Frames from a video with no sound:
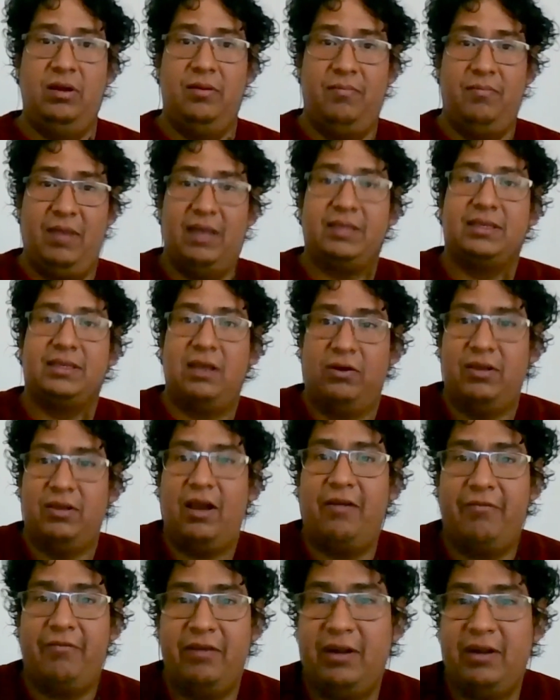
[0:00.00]
But South
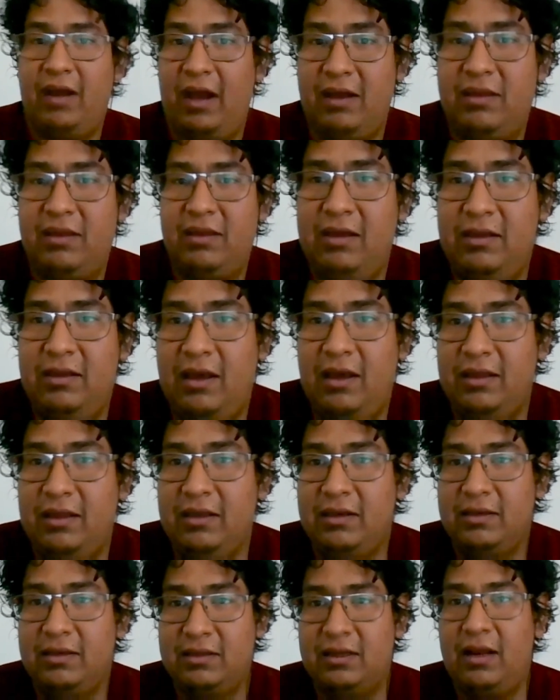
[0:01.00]
Africa, I think that
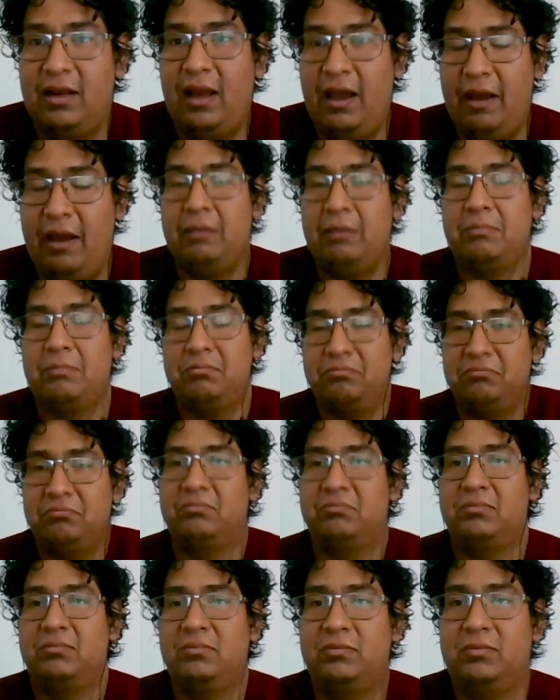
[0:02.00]
is like
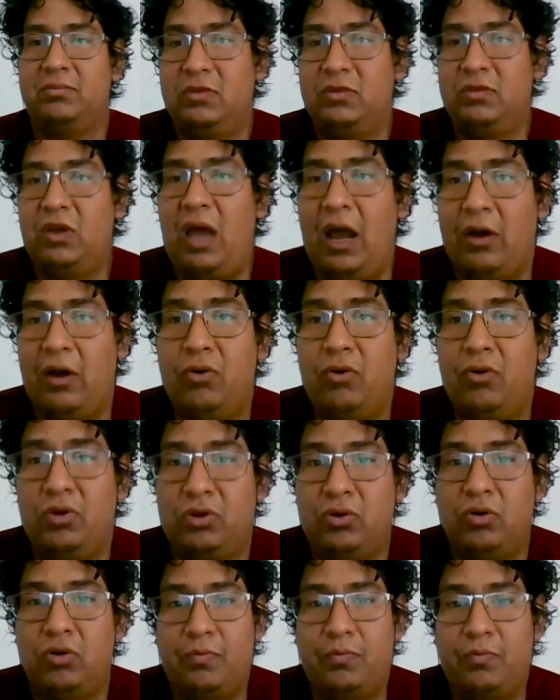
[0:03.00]
a
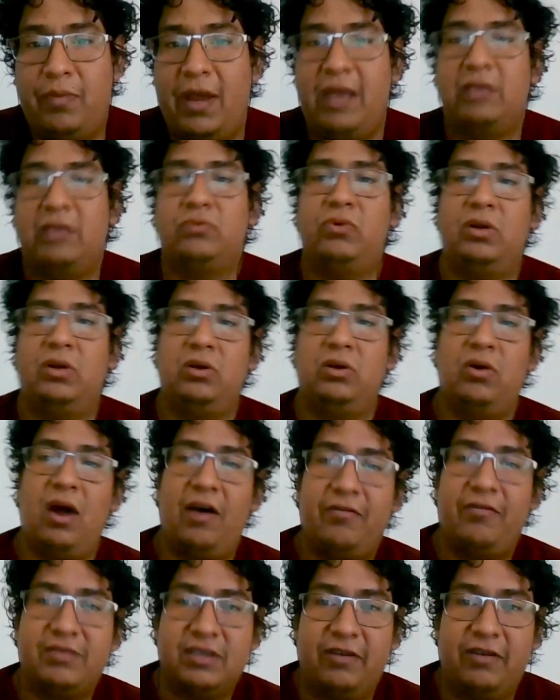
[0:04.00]
good place where you
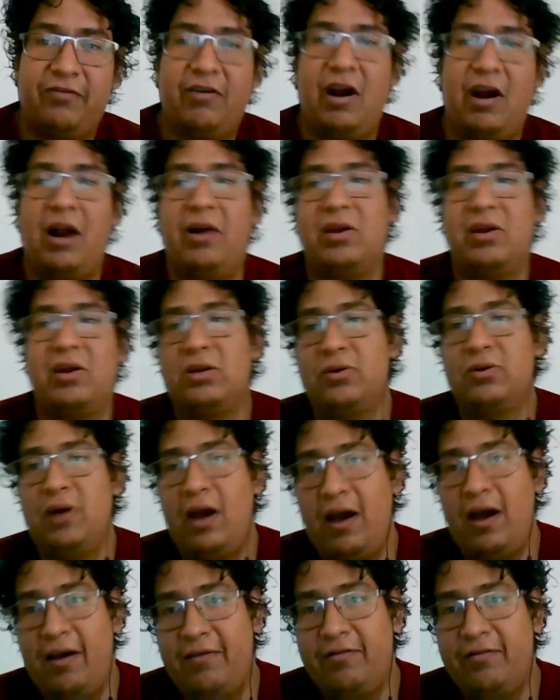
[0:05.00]
have safari,
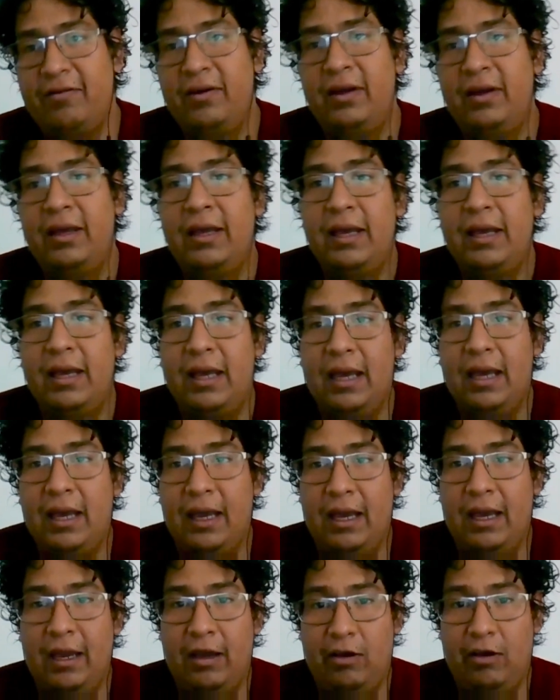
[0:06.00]

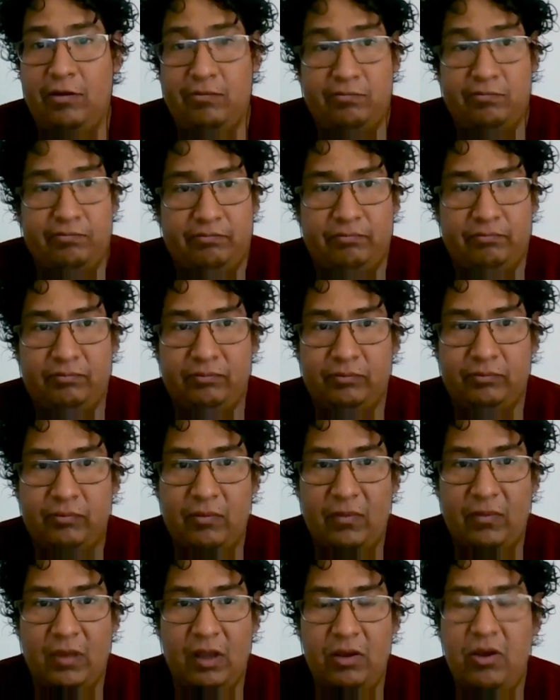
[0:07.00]
um,
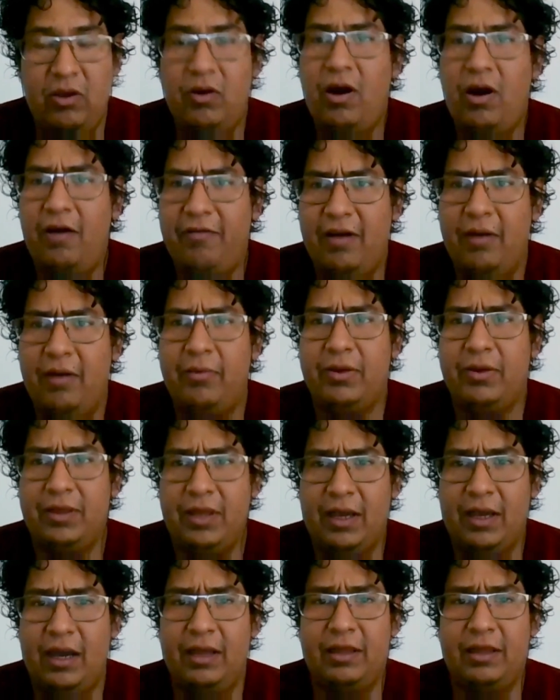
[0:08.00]
you have
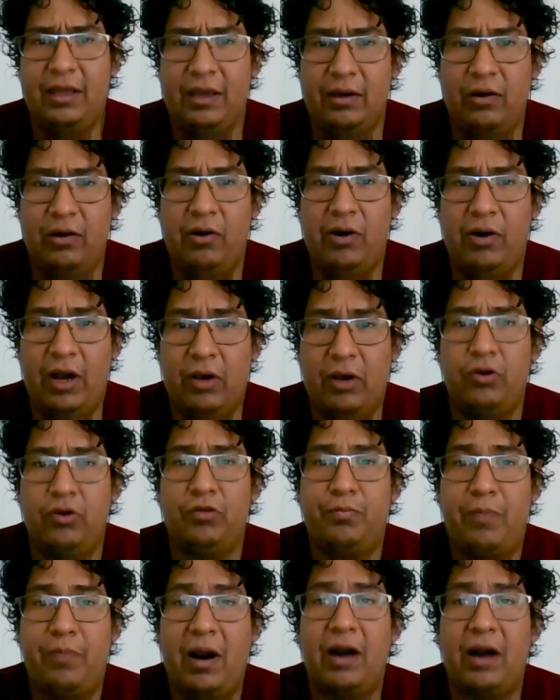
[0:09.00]
everything, I think, or a
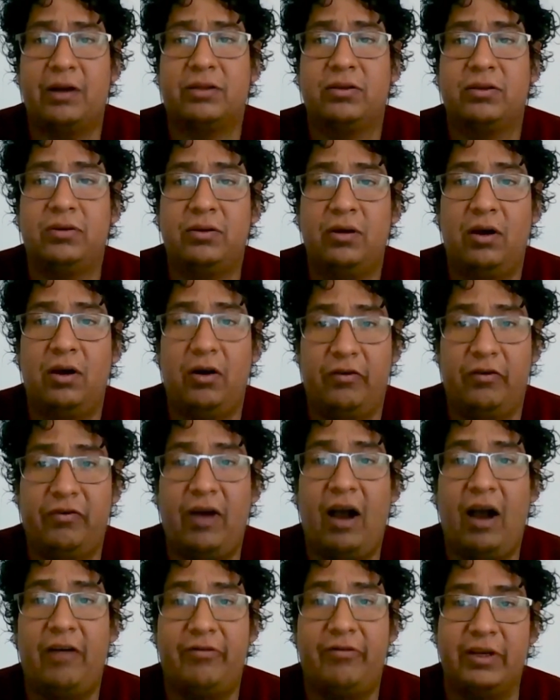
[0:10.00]
good part of
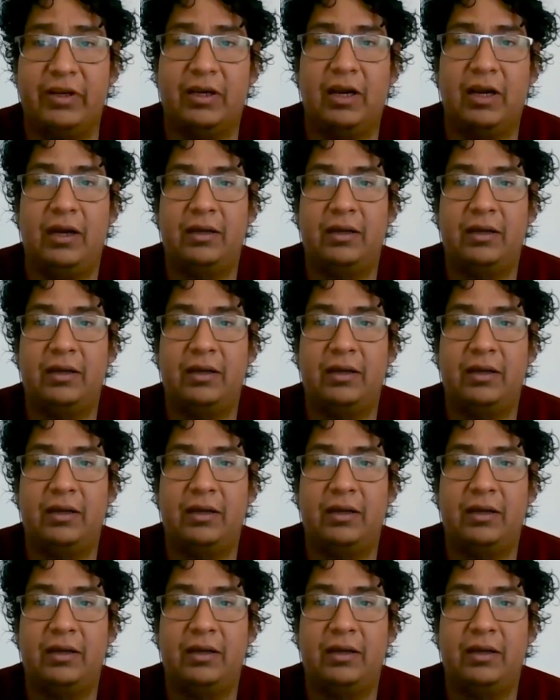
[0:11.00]
Africa.